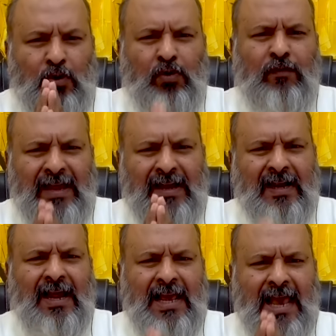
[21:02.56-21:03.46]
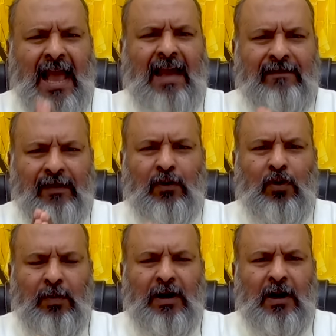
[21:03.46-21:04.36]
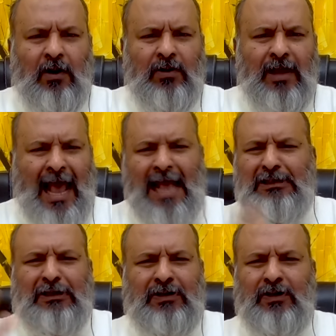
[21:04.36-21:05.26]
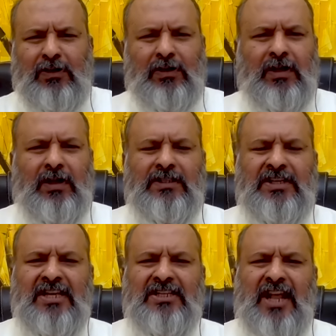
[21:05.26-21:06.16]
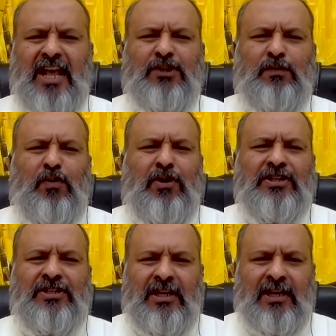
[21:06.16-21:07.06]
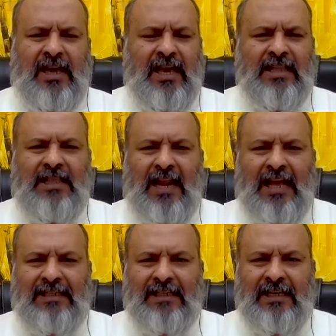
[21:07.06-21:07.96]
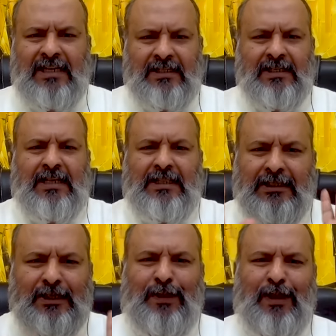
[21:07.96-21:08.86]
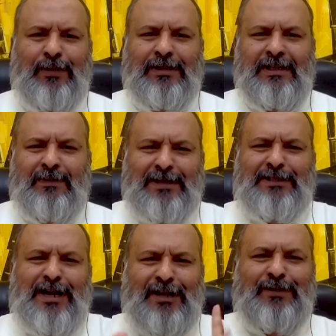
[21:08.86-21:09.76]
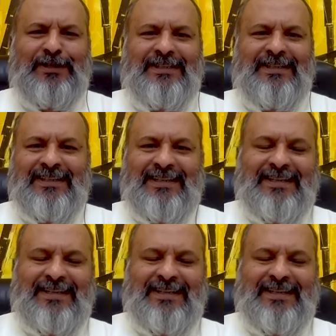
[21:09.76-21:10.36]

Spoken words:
do we really have global clout? Has it changed exponentially in the last 10 years? This is my question, my straight question.